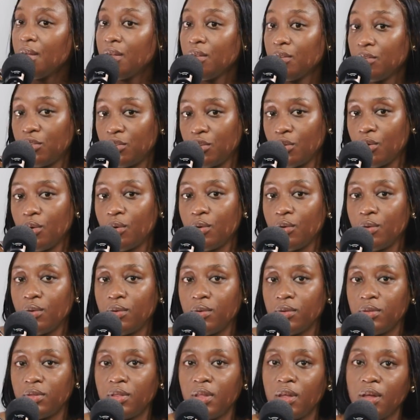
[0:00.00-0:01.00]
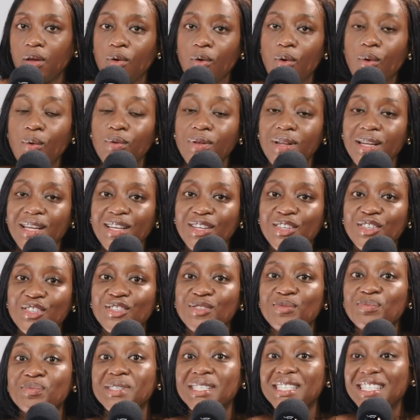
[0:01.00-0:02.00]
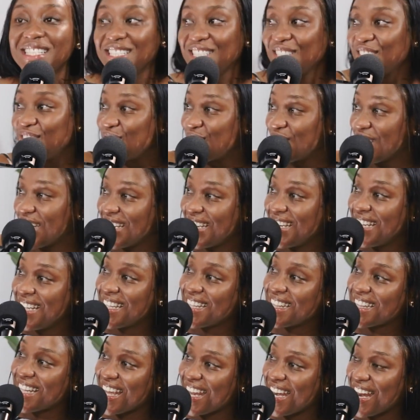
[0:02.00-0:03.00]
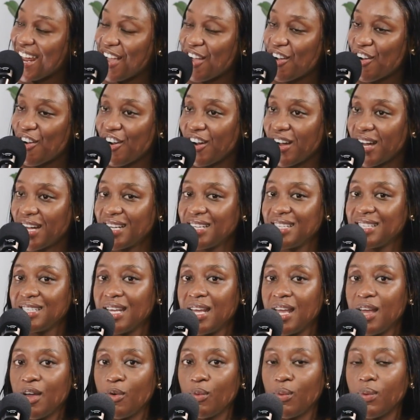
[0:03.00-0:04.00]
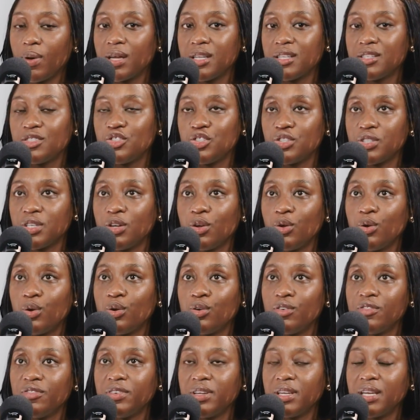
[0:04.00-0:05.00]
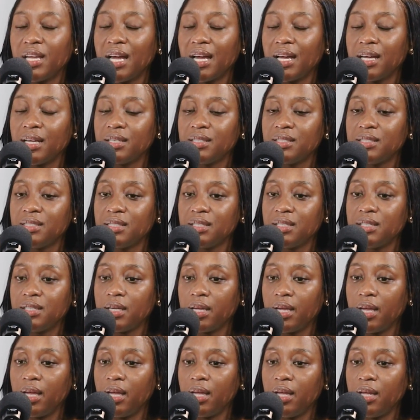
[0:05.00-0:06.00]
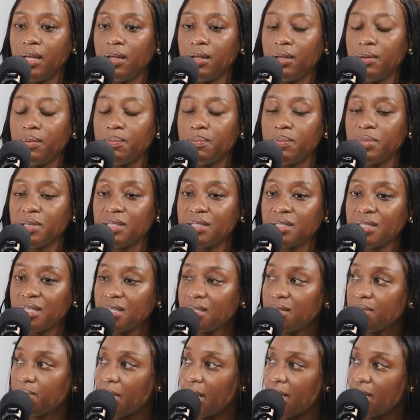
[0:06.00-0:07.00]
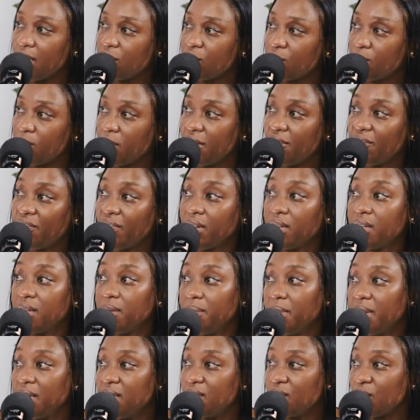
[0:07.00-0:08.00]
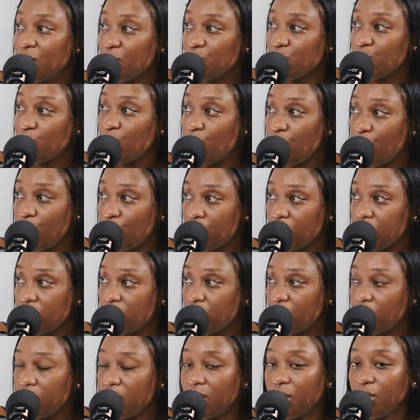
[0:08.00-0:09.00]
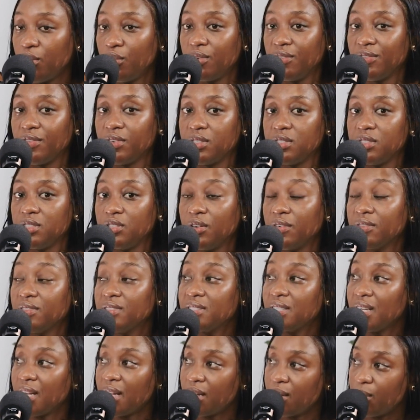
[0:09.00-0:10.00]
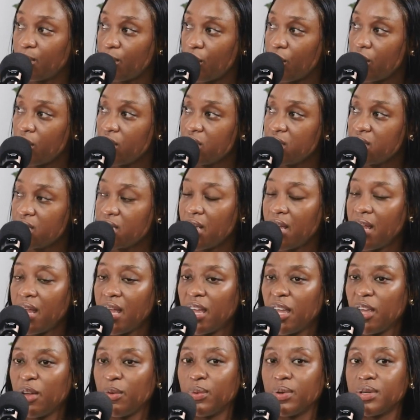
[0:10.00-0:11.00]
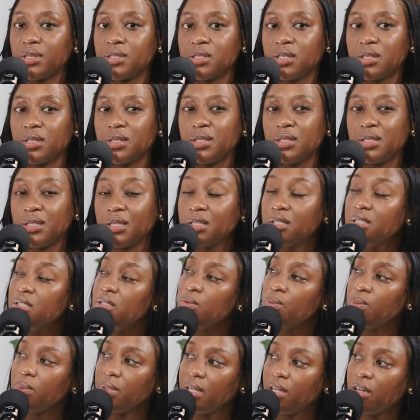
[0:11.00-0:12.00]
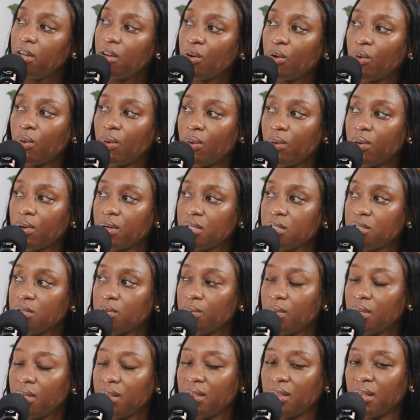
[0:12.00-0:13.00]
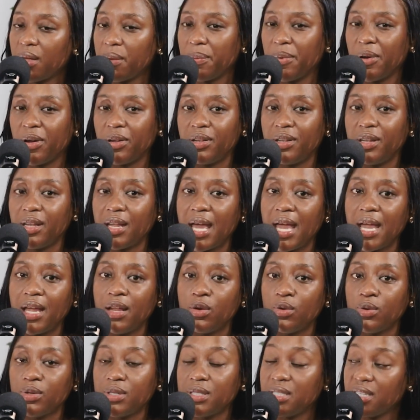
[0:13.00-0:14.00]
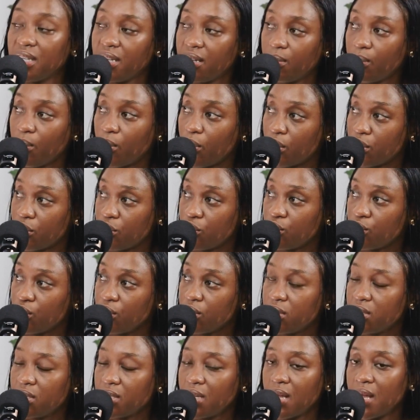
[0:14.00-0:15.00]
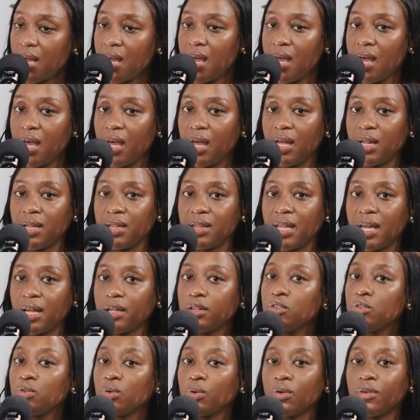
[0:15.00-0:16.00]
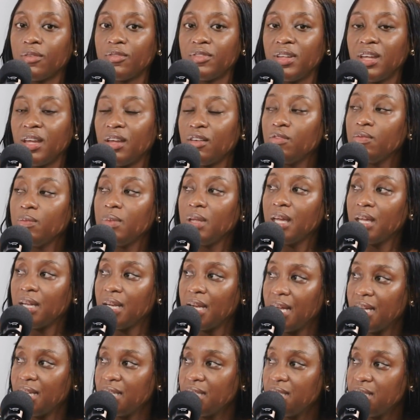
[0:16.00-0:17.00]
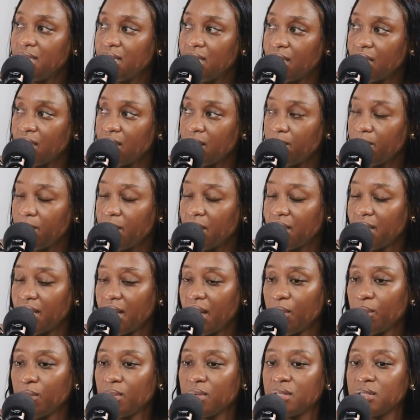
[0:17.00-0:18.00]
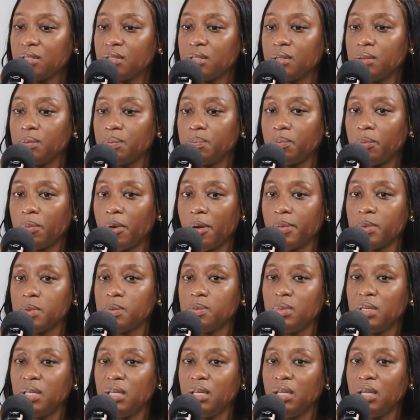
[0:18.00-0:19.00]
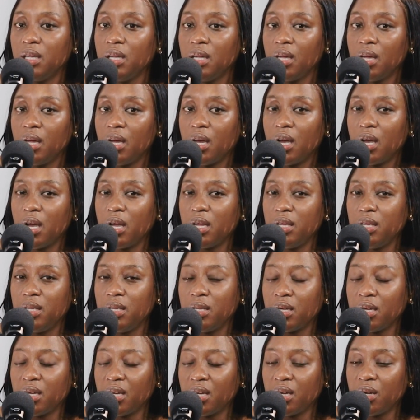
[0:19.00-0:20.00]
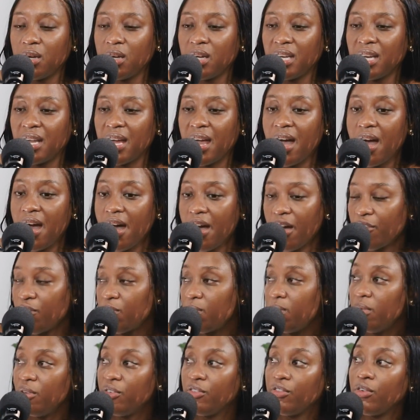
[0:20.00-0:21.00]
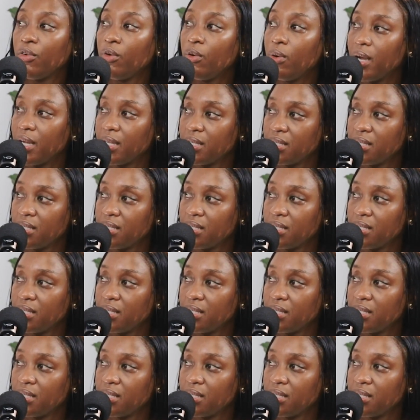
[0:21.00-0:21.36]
So the only business training that I got was during COVID. I did a business management fundamentals course with the University of Stellenbosch. It was a 6-week course with about 9 or 10 modules. And that sort of gave me an idea, but that was probably a year and a half before I